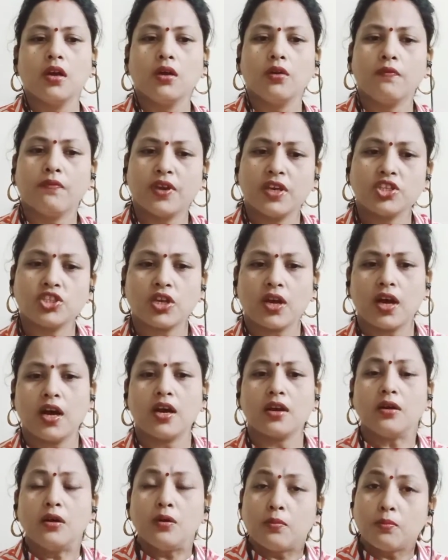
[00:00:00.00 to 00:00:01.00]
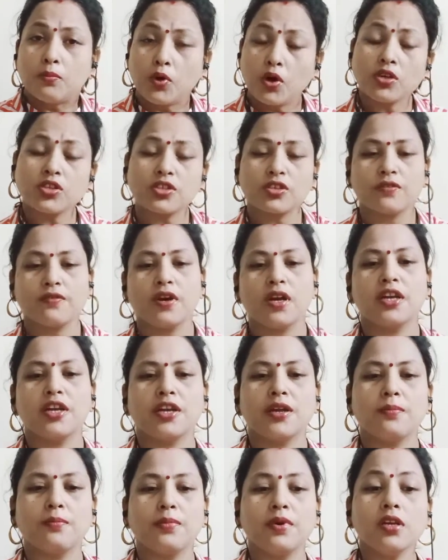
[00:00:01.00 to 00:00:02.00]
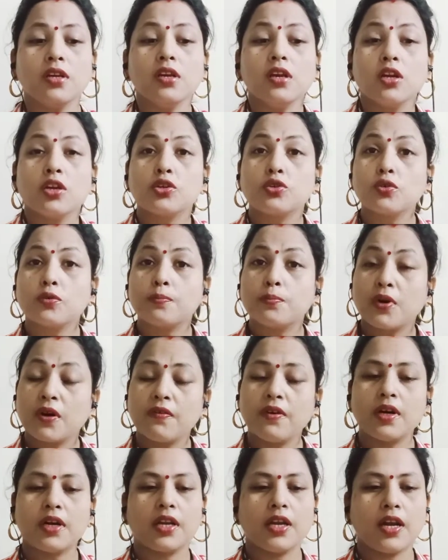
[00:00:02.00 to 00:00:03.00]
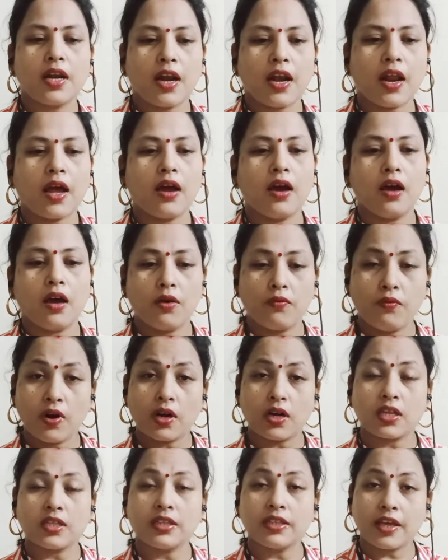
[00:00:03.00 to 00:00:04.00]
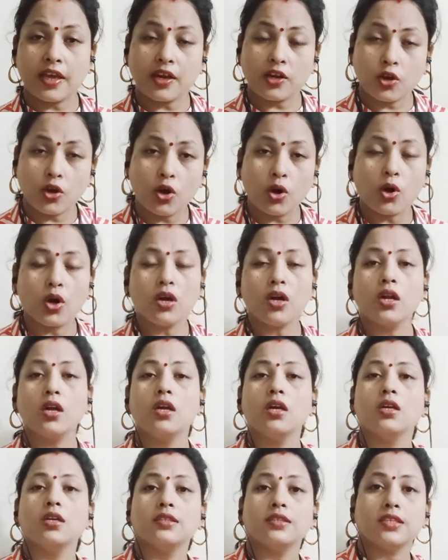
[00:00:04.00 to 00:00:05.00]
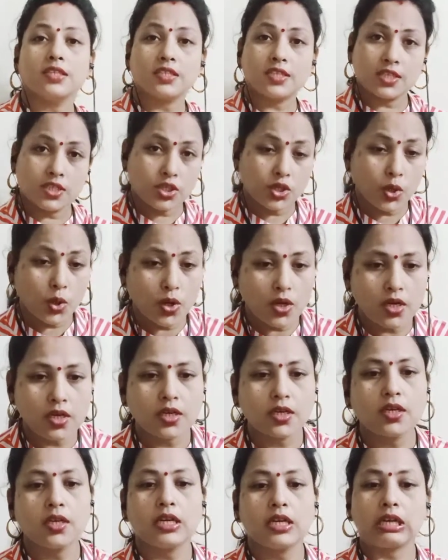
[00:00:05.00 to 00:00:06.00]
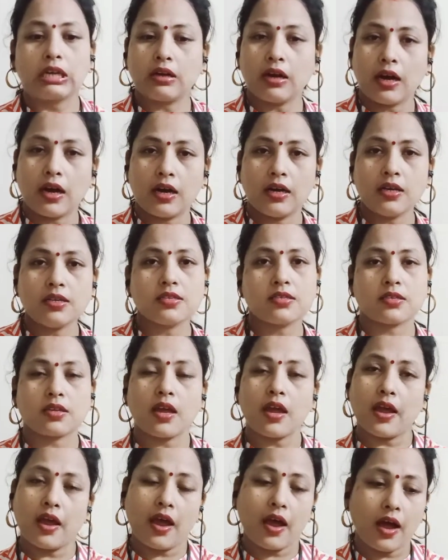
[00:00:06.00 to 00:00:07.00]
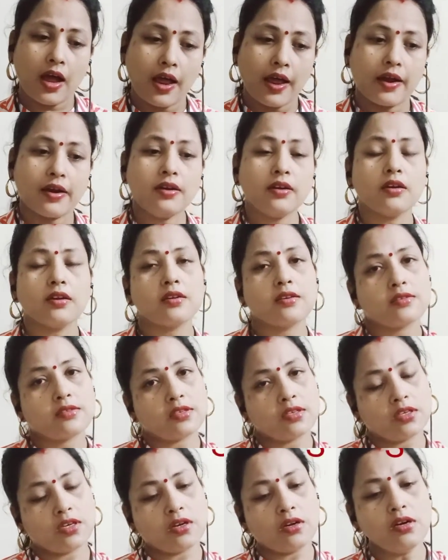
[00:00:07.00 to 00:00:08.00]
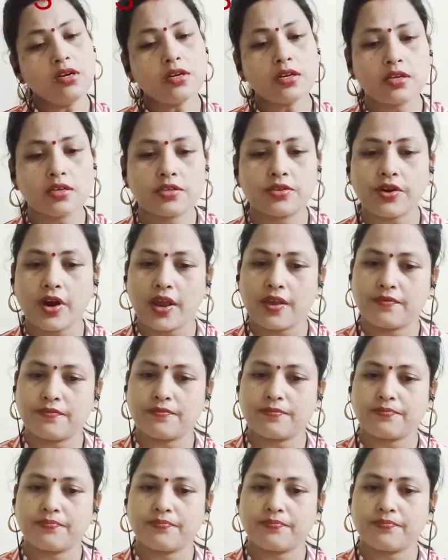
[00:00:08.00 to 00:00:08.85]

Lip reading: Which are most vulnerable to poverty, what they are called the scheduled caste and scheduled tribe.